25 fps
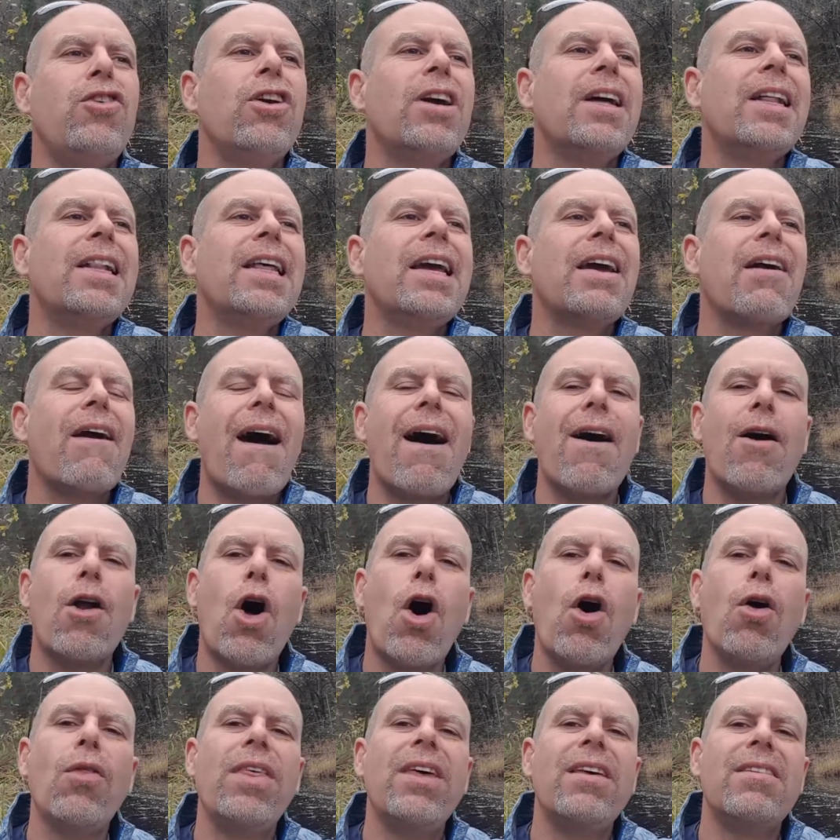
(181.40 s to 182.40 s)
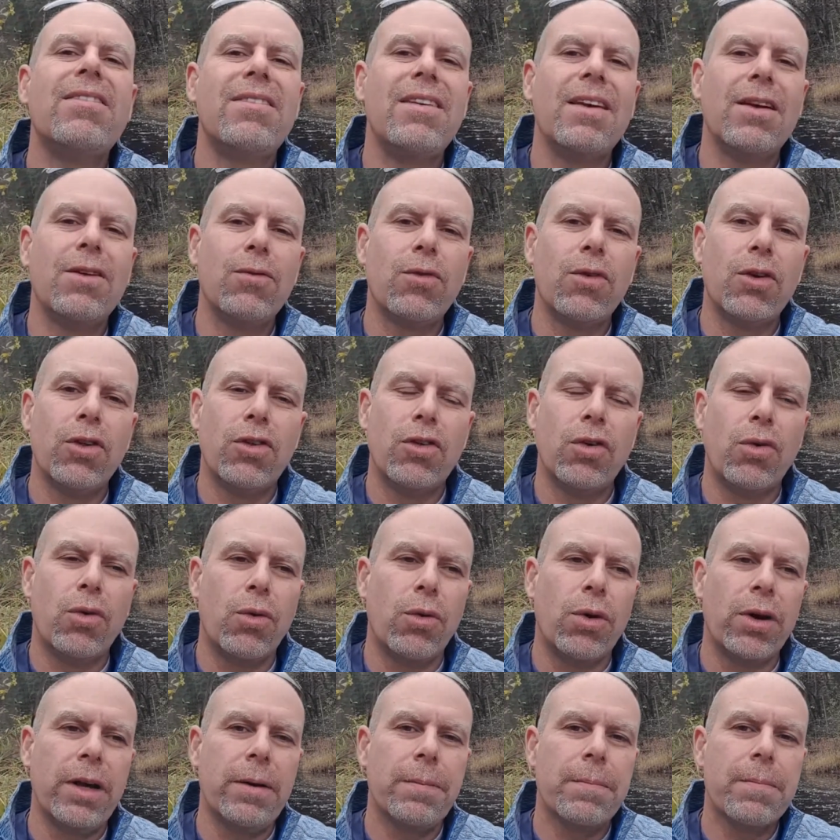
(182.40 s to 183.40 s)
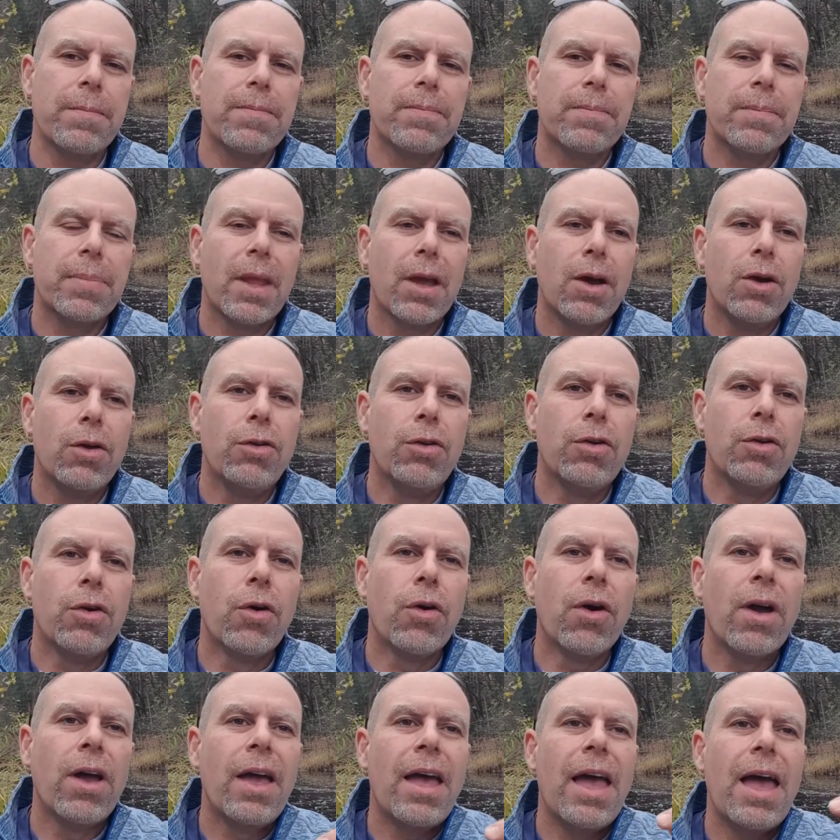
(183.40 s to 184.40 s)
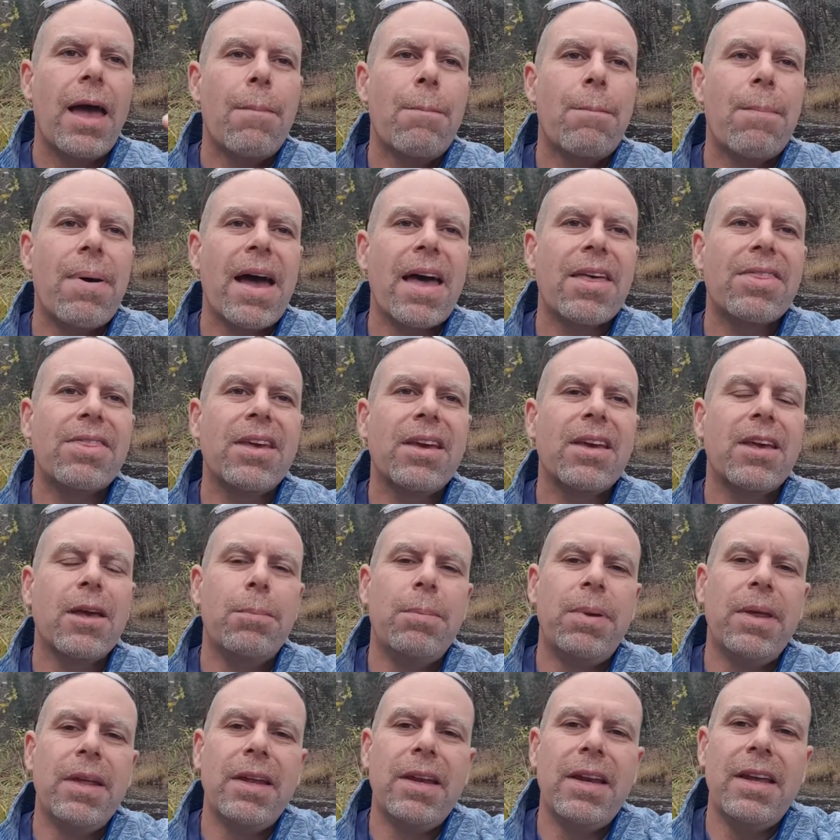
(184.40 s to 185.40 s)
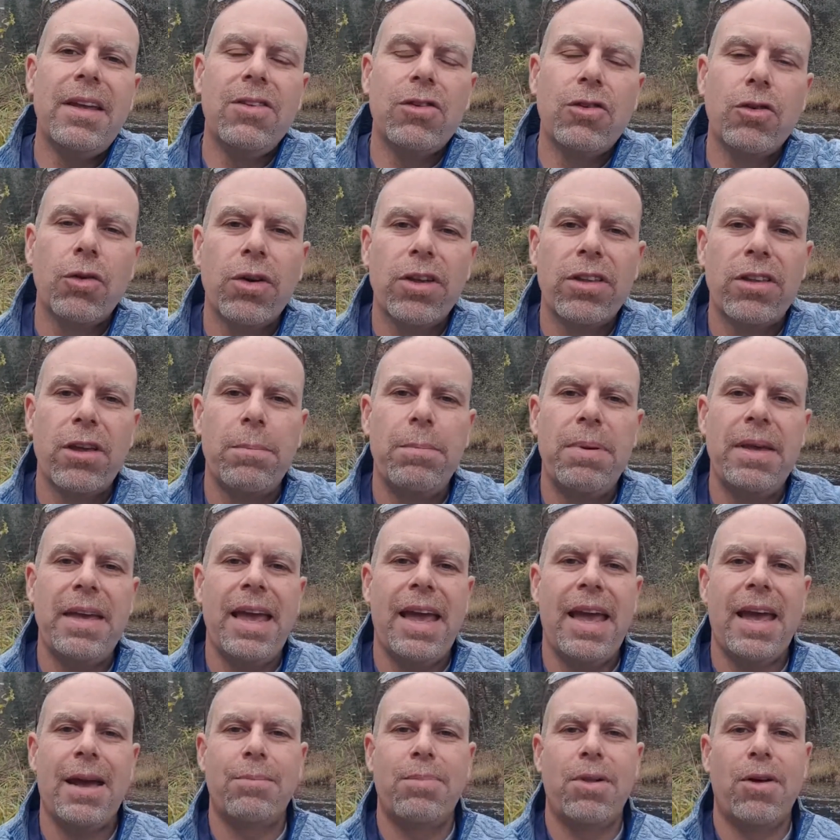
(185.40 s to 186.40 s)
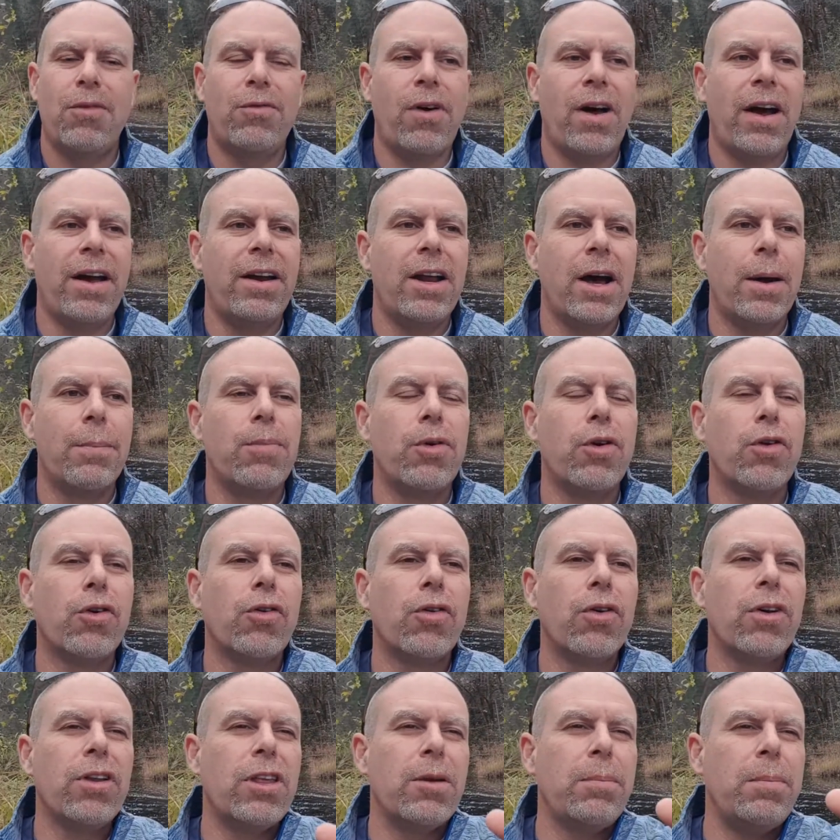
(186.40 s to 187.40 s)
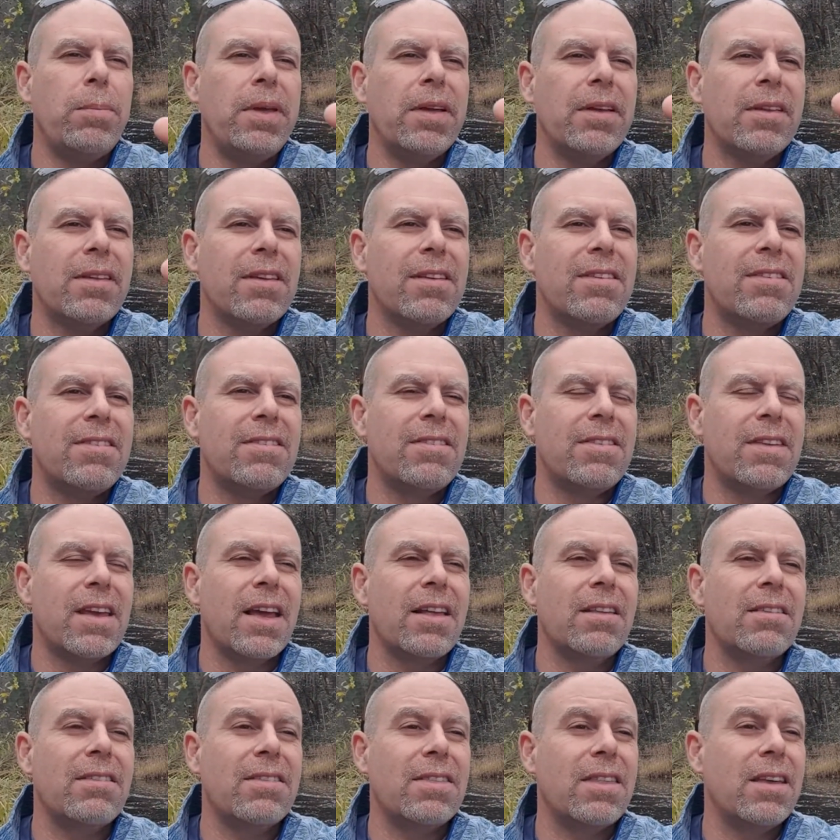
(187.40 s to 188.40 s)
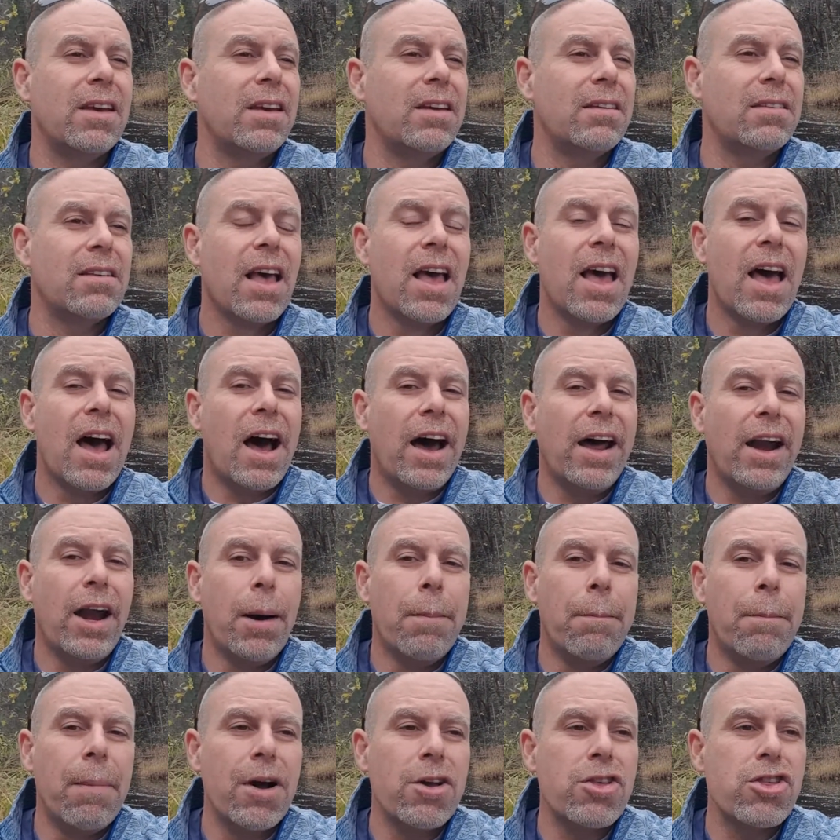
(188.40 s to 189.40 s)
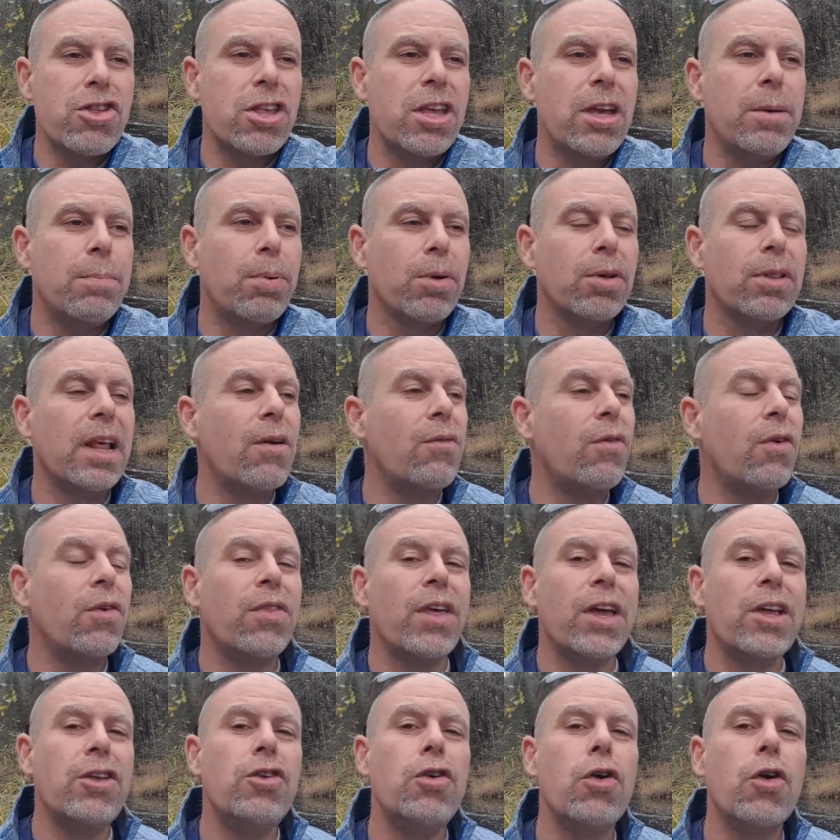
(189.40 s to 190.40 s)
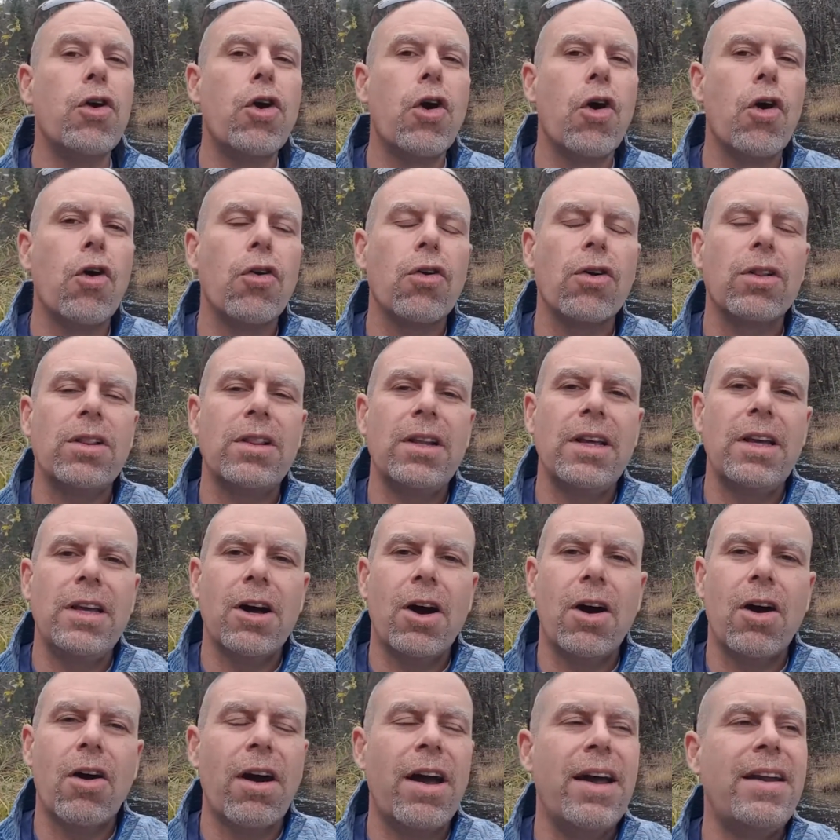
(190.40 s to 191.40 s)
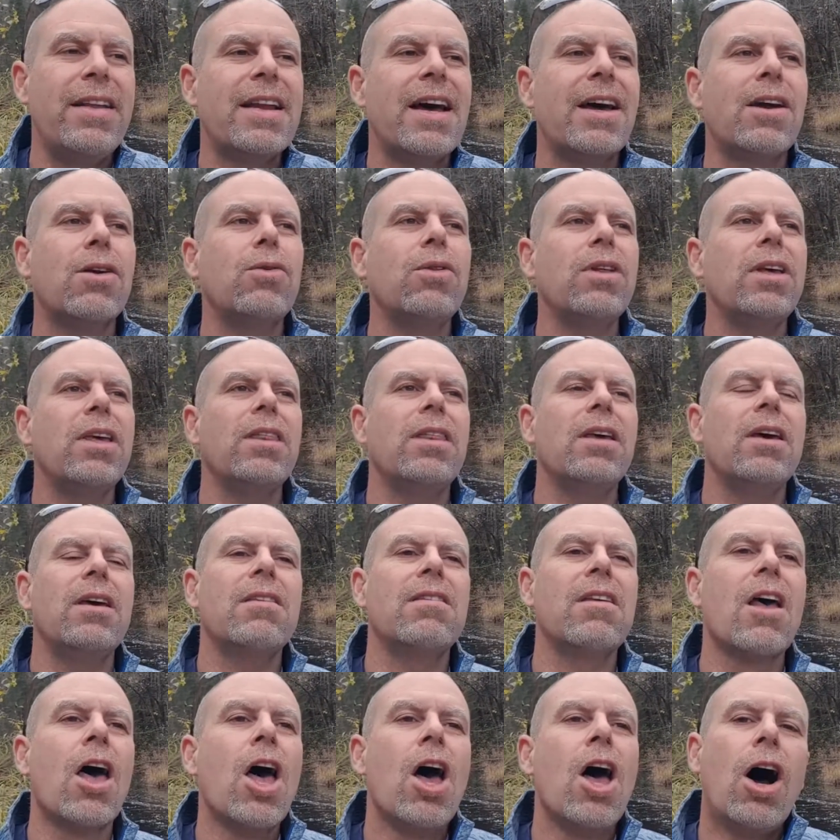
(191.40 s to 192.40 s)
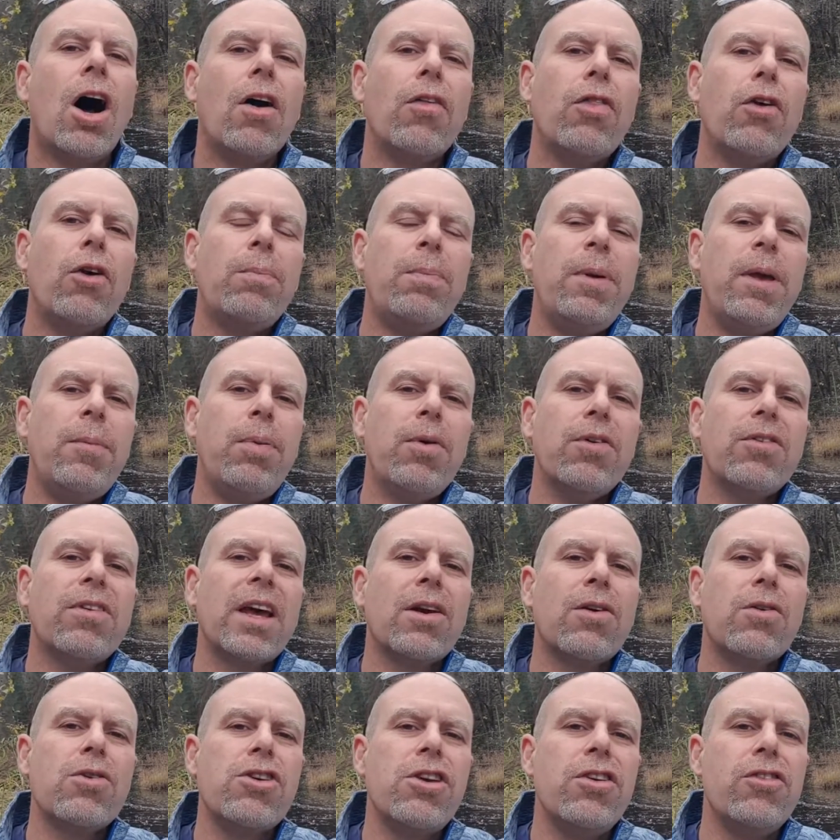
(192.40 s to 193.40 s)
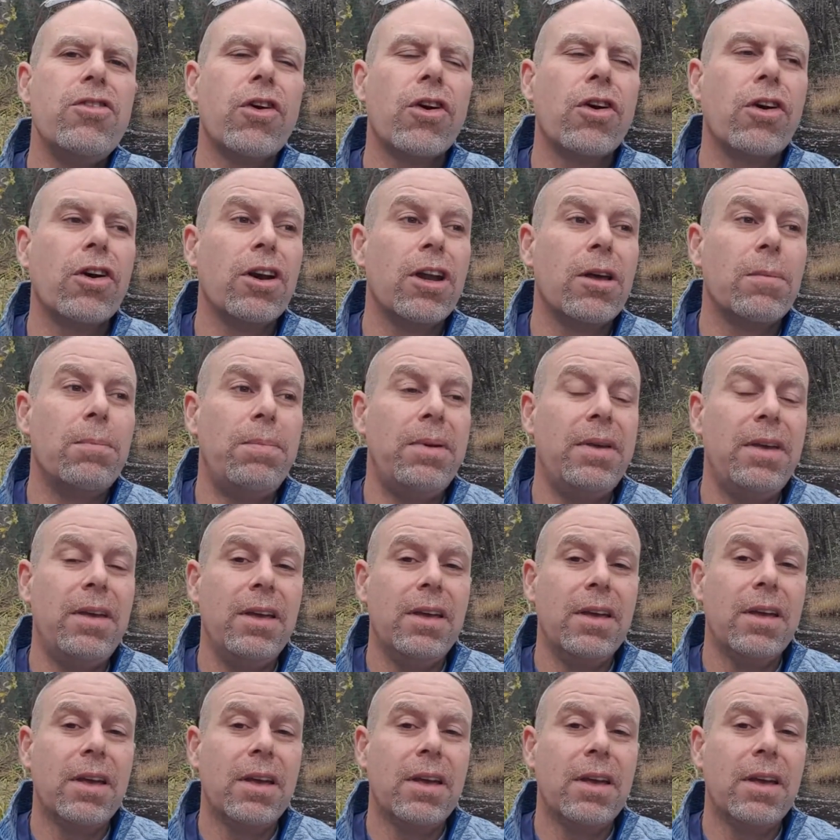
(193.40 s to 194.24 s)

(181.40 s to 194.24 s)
clear out all this inventory, your empathic ability is going to be amplified up. You're going to be able to sense things at a much deeper level than you currently are. And not only this, other people's energies are going to be